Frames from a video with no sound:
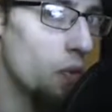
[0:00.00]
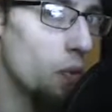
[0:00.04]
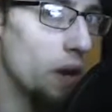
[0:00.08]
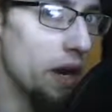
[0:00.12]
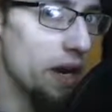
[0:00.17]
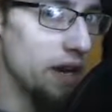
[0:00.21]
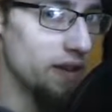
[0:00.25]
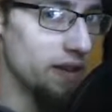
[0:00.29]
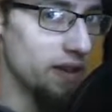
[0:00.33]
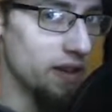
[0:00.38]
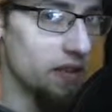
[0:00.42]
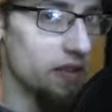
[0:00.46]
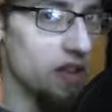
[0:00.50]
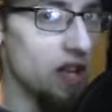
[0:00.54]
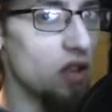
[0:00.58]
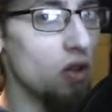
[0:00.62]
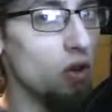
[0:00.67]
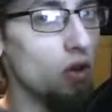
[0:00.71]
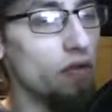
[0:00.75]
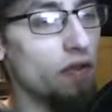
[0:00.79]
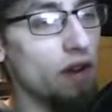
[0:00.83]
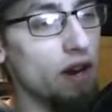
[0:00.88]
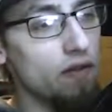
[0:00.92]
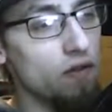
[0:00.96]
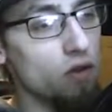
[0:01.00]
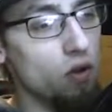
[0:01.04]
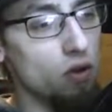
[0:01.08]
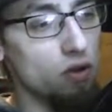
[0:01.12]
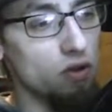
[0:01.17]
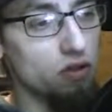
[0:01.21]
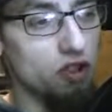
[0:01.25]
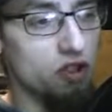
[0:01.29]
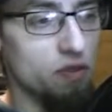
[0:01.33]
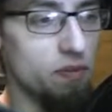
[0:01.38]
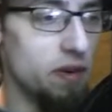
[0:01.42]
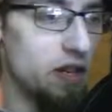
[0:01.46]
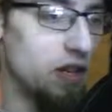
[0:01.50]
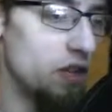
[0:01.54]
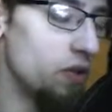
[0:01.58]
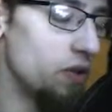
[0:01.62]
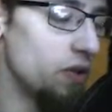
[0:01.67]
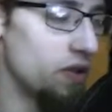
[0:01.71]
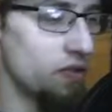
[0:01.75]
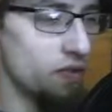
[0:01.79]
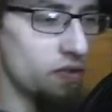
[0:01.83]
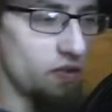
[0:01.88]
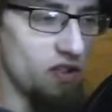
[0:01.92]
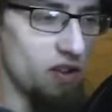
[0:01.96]
way to get that lo-fi vocal just by
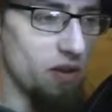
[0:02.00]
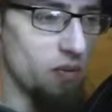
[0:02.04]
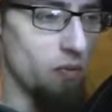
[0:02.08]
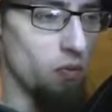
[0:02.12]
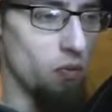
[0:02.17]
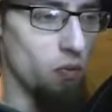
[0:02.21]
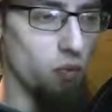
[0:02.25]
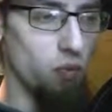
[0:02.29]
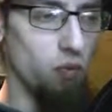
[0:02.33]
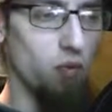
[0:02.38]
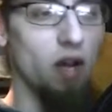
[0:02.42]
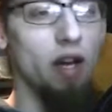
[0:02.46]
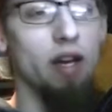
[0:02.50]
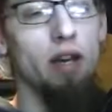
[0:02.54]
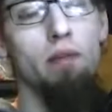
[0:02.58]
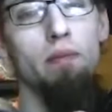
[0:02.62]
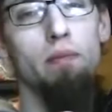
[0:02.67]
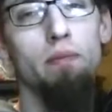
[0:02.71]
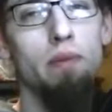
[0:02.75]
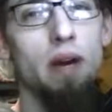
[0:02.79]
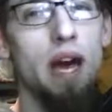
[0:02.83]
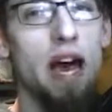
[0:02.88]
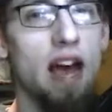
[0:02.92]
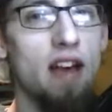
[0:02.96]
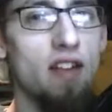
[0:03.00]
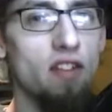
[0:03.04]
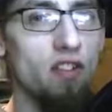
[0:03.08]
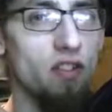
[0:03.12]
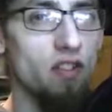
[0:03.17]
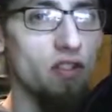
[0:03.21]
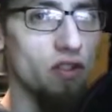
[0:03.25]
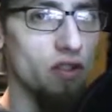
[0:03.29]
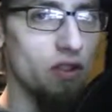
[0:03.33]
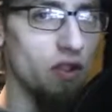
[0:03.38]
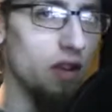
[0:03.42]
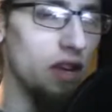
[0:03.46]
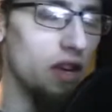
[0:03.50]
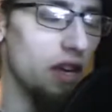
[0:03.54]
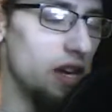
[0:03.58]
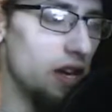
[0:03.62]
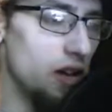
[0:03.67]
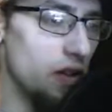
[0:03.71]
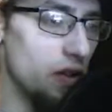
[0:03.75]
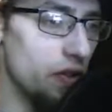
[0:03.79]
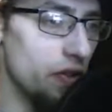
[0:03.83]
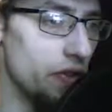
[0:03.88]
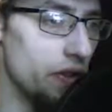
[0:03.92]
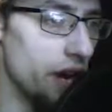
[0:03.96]
doing some like passes
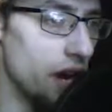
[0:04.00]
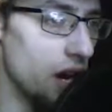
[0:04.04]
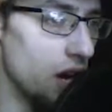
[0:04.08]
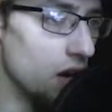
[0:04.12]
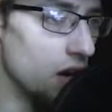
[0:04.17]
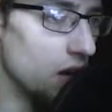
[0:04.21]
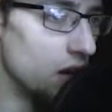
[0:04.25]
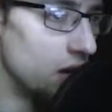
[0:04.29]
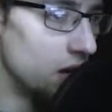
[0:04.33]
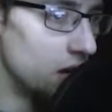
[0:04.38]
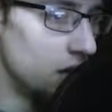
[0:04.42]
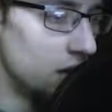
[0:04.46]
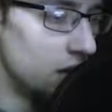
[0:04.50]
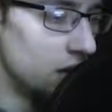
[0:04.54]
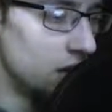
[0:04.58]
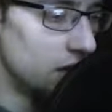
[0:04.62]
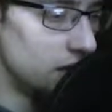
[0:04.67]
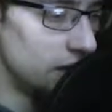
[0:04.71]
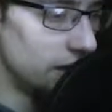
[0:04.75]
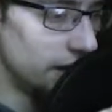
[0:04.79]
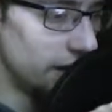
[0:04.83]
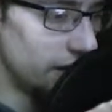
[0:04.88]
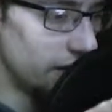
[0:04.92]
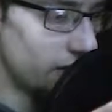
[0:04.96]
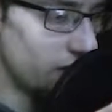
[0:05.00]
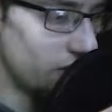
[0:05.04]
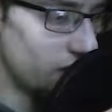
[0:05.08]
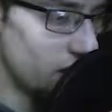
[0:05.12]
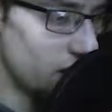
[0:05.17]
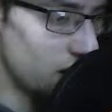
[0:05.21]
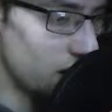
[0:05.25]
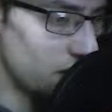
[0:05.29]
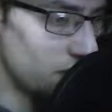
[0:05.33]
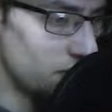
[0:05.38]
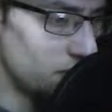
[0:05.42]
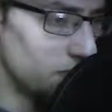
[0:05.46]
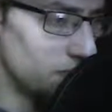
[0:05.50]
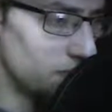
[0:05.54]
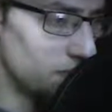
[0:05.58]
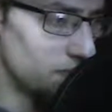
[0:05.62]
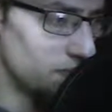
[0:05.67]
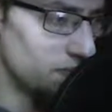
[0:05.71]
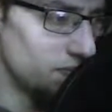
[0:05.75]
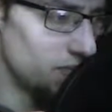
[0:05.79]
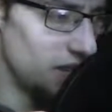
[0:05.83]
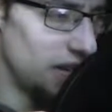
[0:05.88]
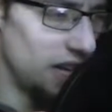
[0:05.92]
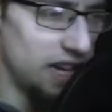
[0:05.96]
here and there. It's an
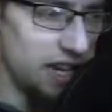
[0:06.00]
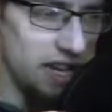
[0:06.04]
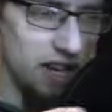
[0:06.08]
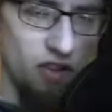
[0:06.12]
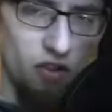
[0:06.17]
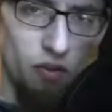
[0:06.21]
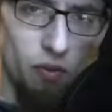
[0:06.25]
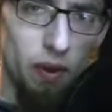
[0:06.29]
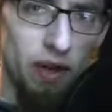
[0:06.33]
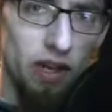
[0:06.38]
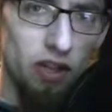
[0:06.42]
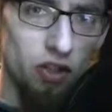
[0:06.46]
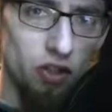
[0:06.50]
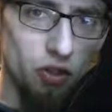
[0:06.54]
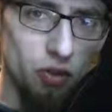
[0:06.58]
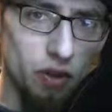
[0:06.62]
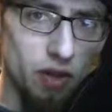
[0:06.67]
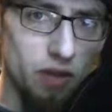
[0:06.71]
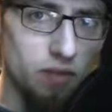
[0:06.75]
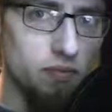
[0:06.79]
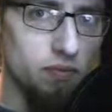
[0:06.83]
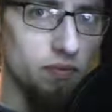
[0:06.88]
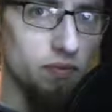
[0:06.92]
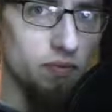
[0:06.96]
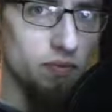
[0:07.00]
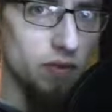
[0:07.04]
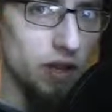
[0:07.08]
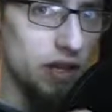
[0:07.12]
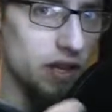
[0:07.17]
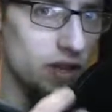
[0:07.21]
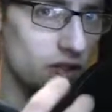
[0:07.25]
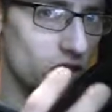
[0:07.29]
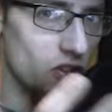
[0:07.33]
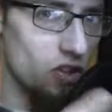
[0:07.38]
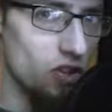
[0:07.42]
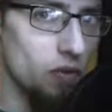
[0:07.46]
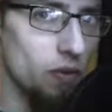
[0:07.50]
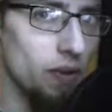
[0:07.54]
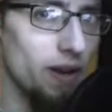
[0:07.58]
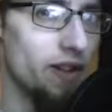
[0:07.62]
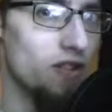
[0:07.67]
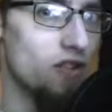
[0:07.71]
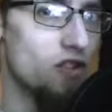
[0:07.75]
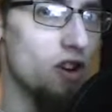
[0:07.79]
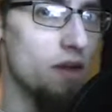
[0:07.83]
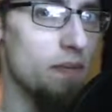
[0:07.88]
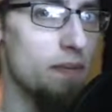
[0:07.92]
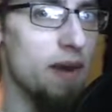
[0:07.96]
easy way to do it, and it's a good way to
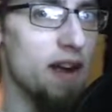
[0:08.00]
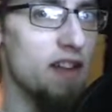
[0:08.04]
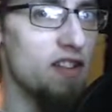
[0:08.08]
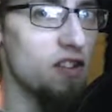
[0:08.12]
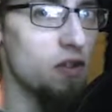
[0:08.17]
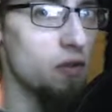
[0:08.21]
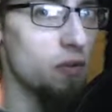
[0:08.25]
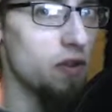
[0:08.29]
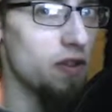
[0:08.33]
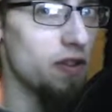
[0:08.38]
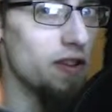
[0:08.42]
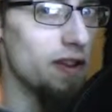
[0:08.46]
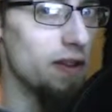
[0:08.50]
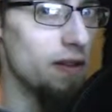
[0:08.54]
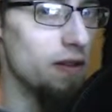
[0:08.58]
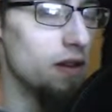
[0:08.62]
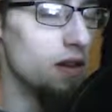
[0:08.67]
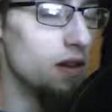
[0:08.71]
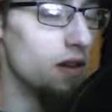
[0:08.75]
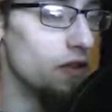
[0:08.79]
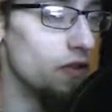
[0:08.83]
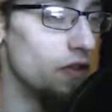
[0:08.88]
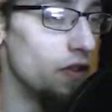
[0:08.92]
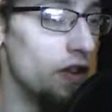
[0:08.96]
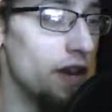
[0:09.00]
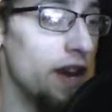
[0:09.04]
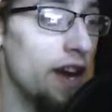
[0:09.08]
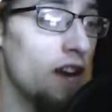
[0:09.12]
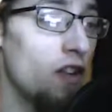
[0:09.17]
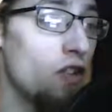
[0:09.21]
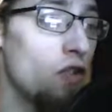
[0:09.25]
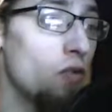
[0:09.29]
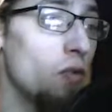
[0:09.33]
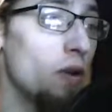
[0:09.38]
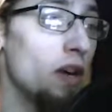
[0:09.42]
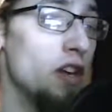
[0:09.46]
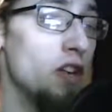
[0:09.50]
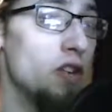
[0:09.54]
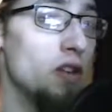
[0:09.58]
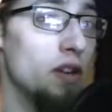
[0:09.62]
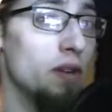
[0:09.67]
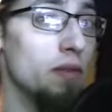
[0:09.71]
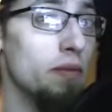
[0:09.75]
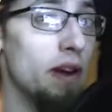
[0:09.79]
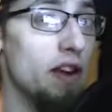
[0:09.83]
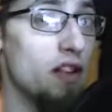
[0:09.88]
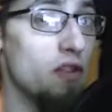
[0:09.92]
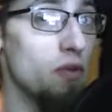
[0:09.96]
start messing with it. The next way you
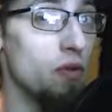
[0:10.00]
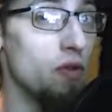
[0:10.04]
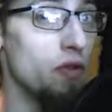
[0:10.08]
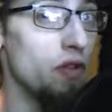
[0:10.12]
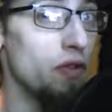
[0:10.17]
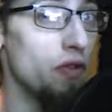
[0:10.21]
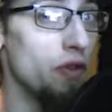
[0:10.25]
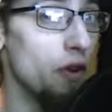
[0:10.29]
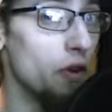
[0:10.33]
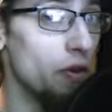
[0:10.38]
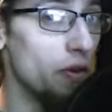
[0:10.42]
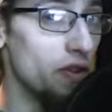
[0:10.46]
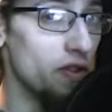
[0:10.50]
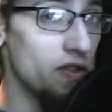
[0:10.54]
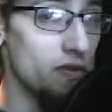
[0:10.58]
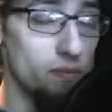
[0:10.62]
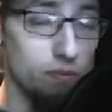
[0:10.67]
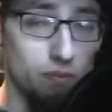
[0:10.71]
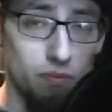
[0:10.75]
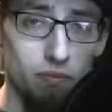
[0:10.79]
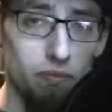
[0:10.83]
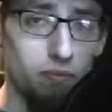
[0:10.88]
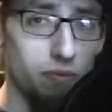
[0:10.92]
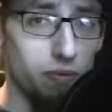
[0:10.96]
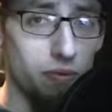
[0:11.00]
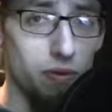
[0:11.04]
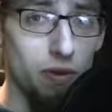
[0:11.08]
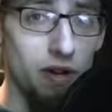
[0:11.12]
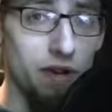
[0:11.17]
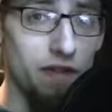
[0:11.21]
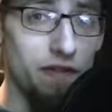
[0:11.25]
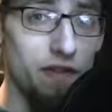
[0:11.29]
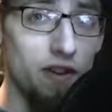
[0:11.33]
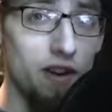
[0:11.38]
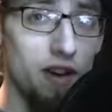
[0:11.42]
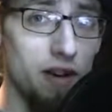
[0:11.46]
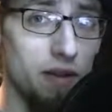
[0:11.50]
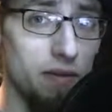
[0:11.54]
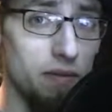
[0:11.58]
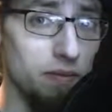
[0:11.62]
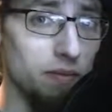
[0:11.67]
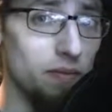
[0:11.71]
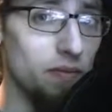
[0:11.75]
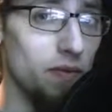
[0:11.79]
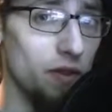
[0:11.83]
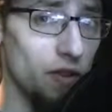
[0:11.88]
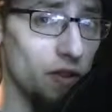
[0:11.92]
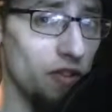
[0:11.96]
can mess with it though is pretty fun,
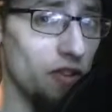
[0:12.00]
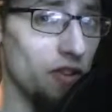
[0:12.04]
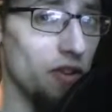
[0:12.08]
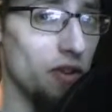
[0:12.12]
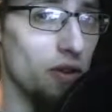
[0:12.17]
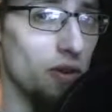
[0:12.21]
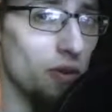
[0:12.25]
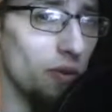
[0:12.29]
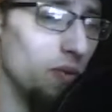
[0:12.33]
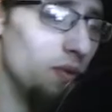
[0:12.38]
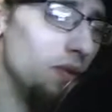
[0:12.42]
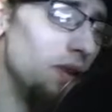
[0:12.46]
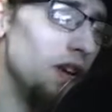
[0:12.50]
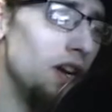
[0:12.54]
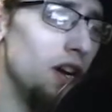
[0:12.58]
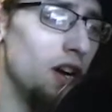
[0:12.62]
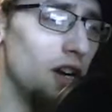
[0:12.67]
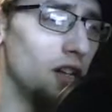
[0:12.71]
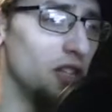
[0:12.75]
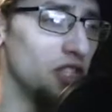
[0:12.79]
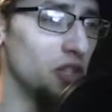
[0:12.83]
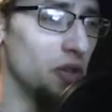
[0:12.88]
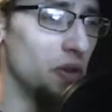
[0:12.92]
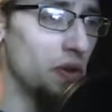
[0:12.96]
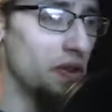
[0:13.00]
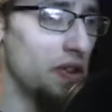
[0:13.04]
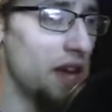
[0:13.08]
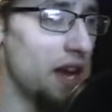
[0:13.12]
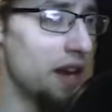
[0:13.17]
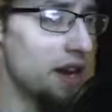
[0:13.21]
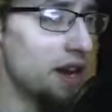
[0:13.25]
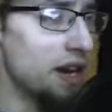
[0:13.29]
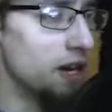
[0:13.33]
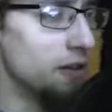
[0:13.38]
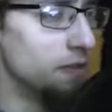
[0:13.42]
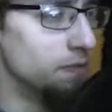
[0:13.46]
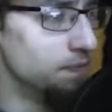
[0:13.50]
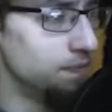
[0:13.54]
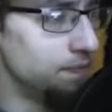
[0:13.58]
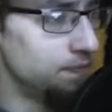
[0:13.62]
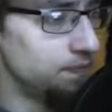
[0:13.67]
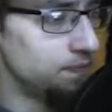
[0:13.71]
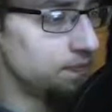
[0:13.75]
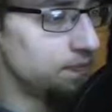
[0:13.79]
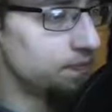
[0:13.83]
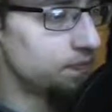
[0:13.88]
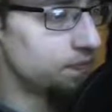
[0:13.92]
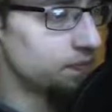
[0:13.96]
so I'll show you that now.
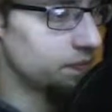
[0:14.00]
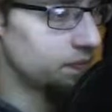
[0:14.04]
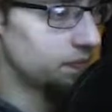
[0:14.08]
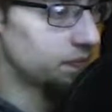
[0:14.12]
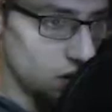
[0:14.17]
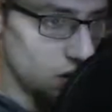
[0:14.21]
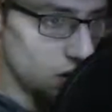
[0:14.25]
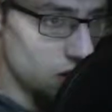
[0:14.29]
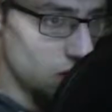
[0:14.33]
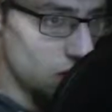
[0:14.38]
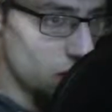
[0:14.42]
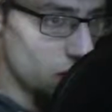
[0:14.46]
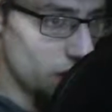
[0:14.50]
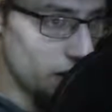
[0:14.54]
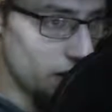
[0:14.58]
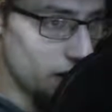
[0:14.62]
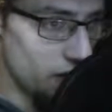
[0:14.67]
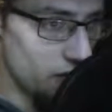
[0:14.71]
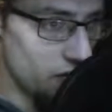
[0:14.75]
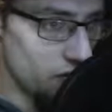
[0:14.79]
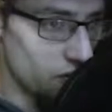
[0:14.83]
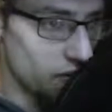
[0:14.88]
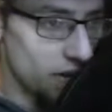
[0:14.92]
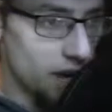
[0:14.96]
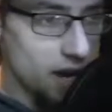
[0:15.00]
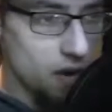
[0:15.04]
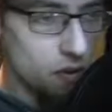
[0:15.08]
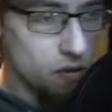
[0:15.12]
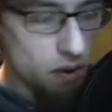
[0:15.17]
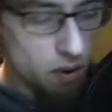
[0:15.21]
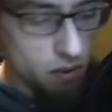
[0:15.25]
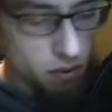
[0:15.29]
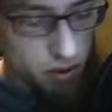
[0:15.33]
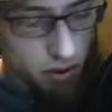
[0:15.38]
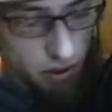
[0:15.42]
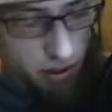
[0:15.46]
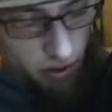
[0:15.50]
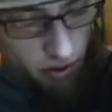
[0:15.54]
Okay, so now what we're going to